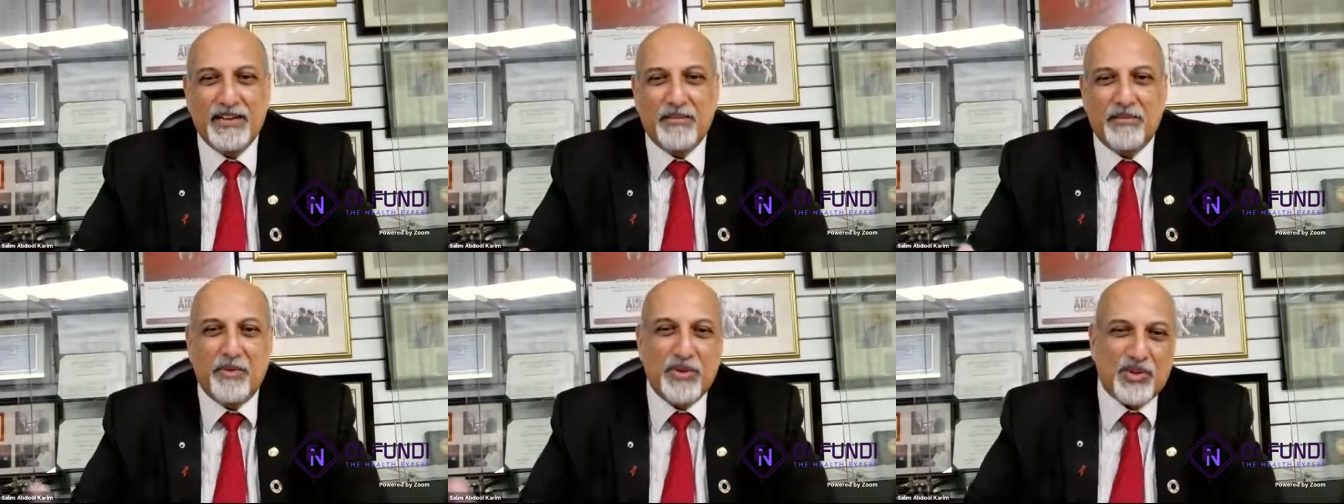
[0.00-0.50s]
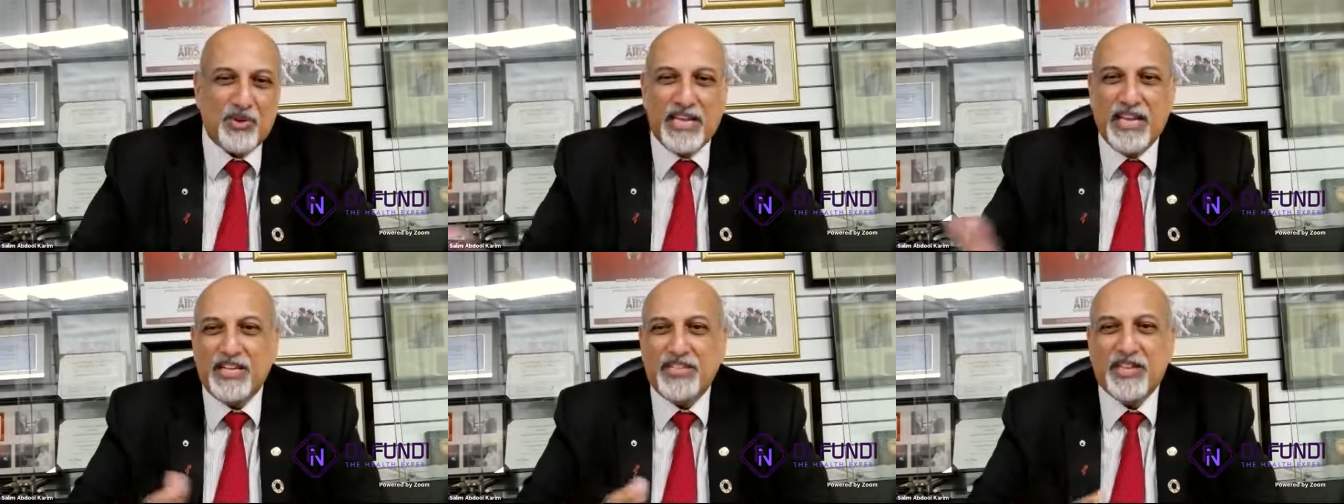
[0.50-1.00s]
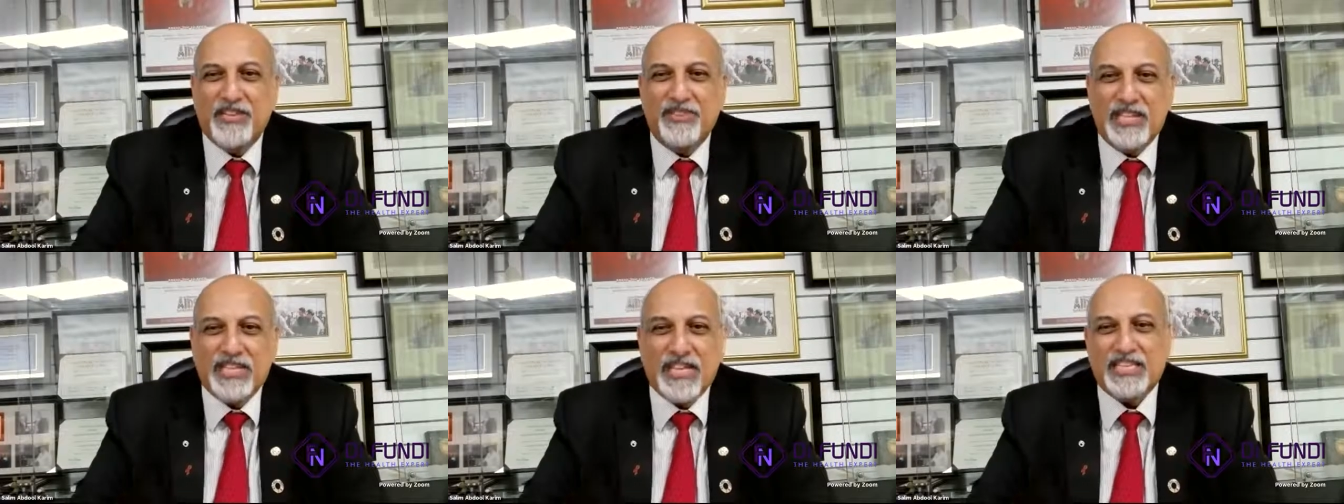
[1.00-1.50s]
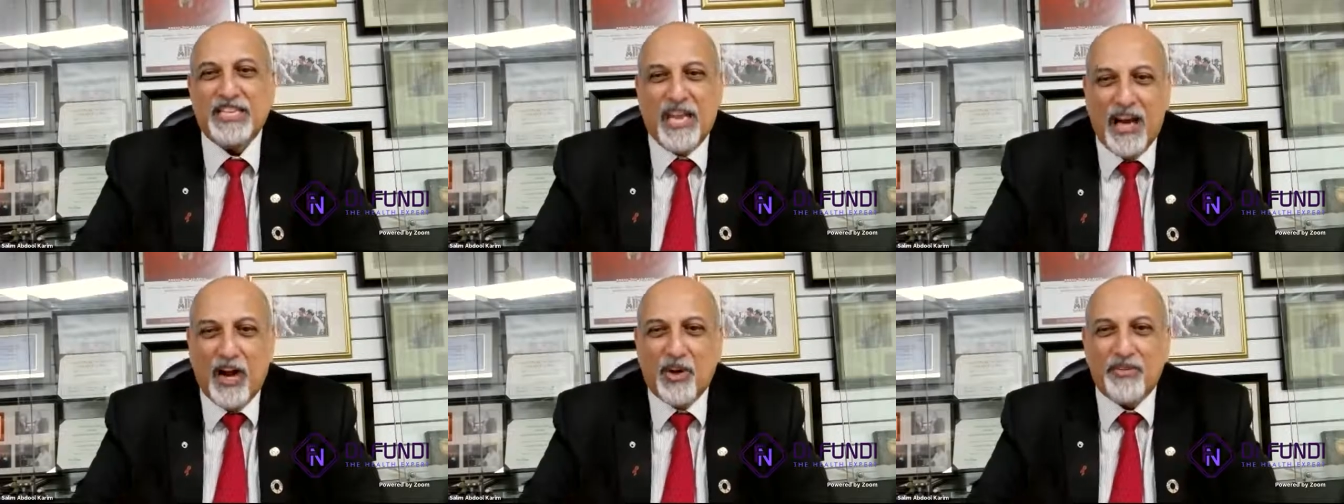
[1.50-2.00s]
but we took the HIV testing
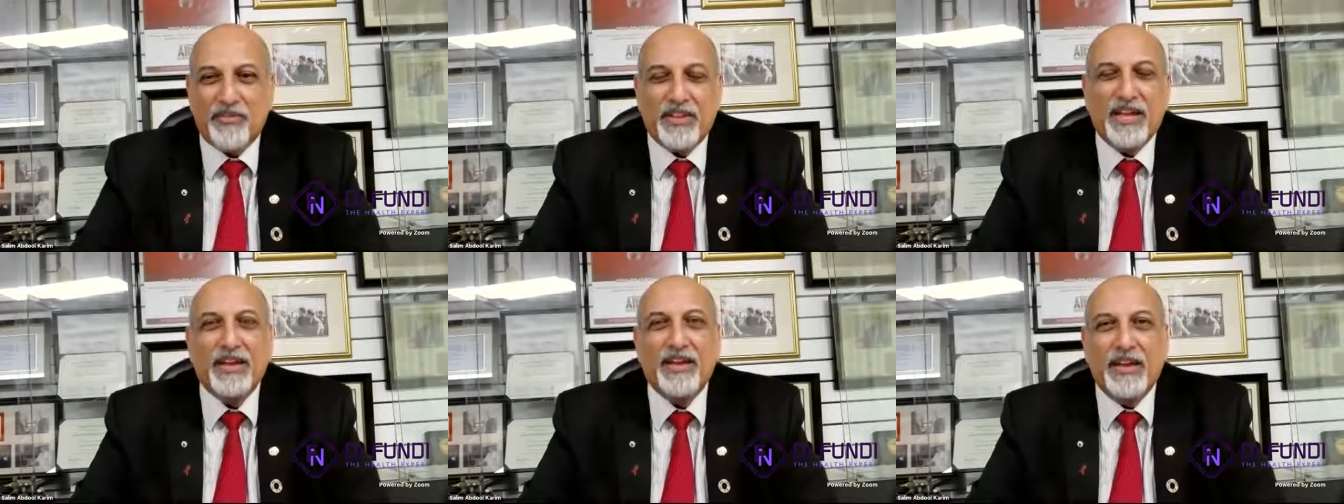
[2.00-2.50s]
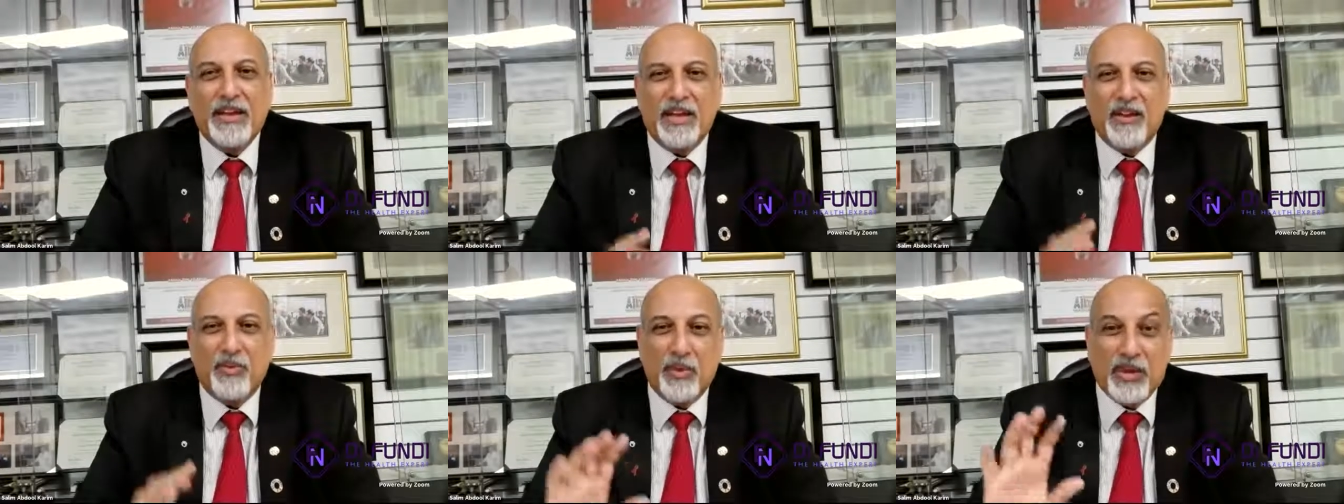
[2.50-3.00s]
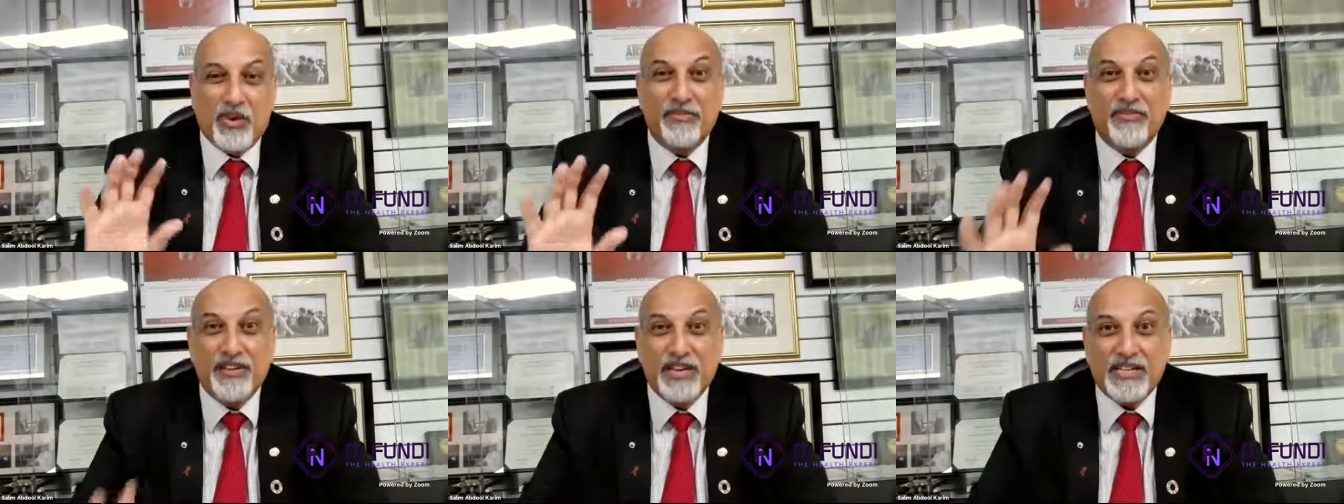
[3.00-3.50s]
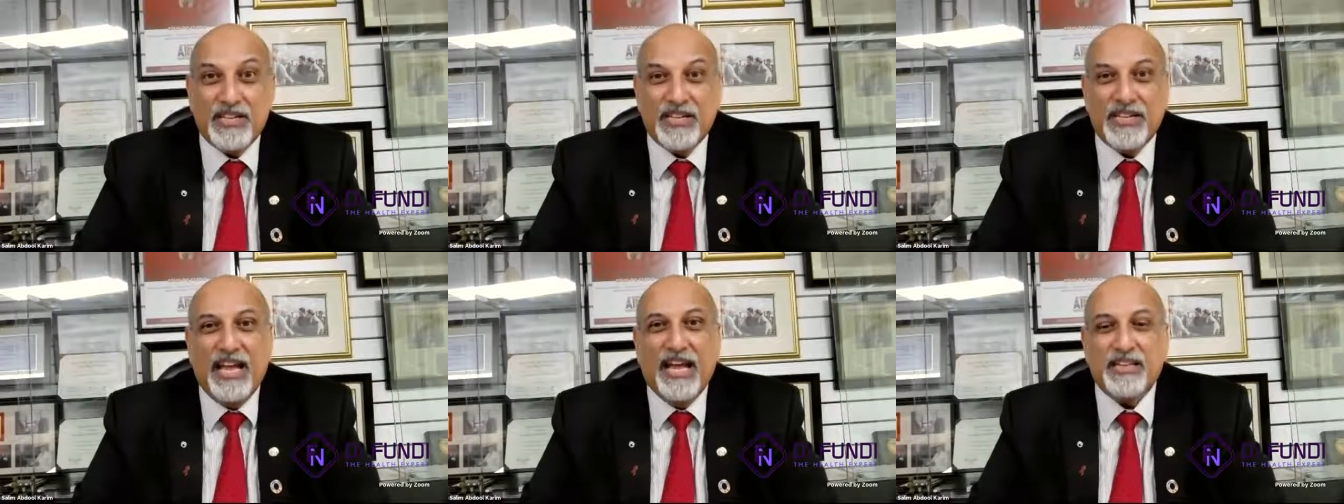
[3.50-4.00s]
out of there, and we converted
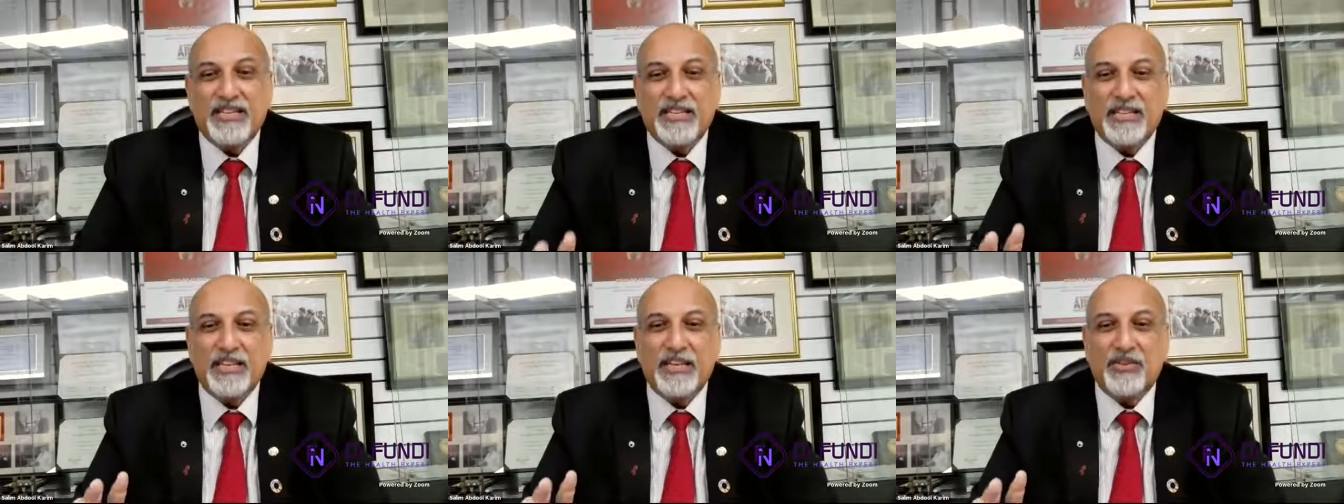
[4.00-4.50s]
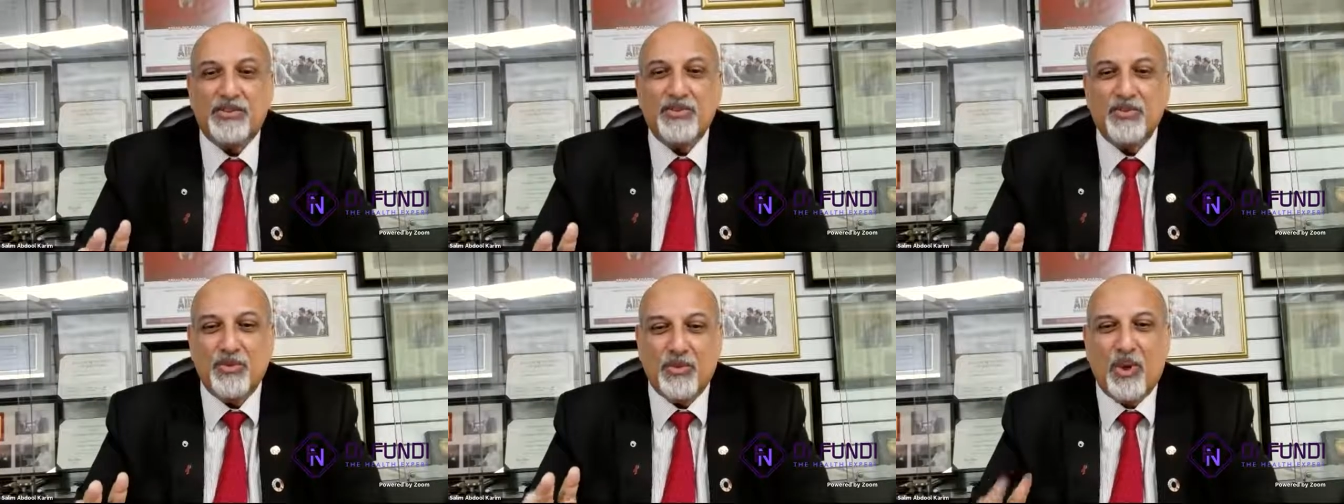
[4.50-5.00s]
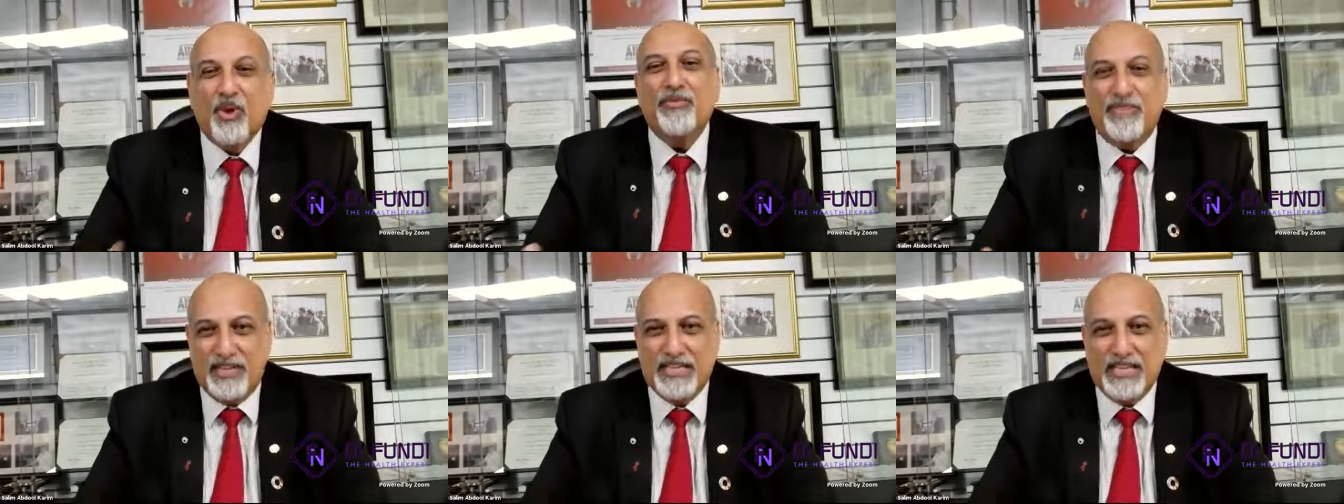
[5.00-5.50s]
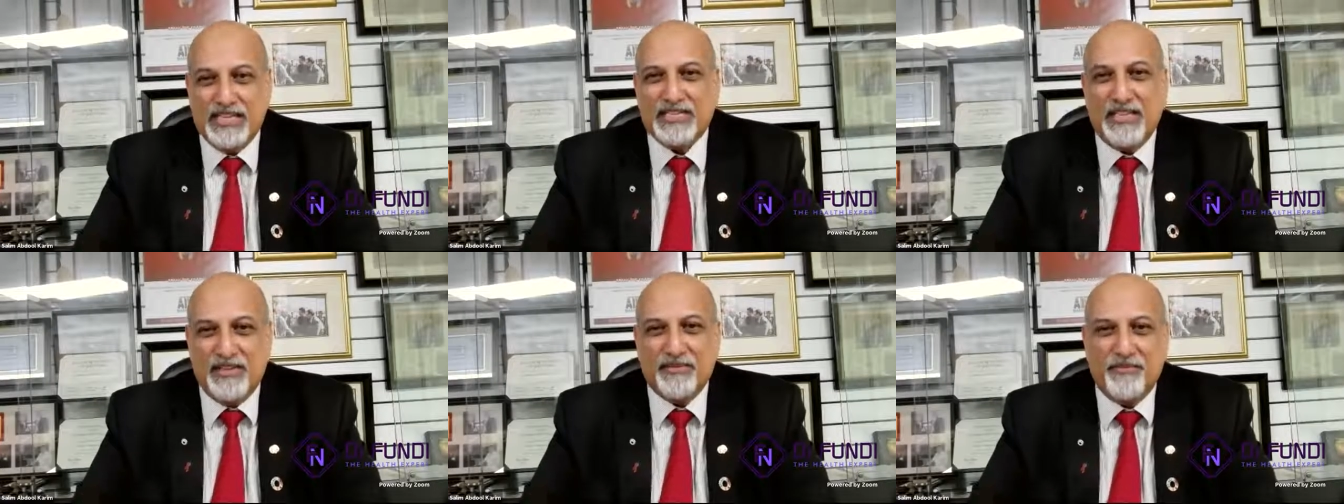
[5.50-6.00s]
that into COVID
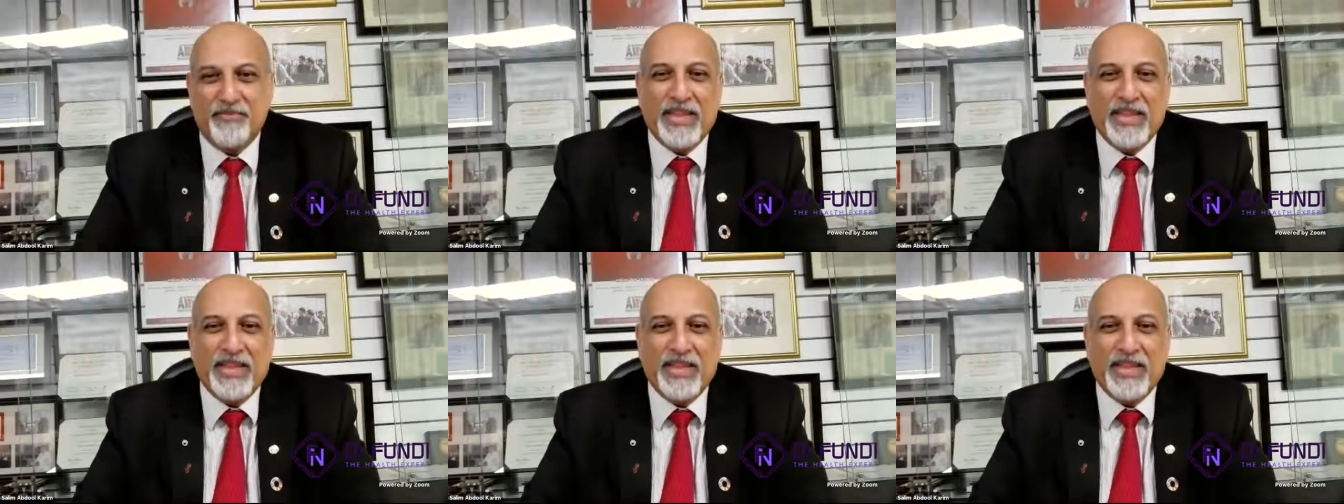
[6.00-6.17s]
testing.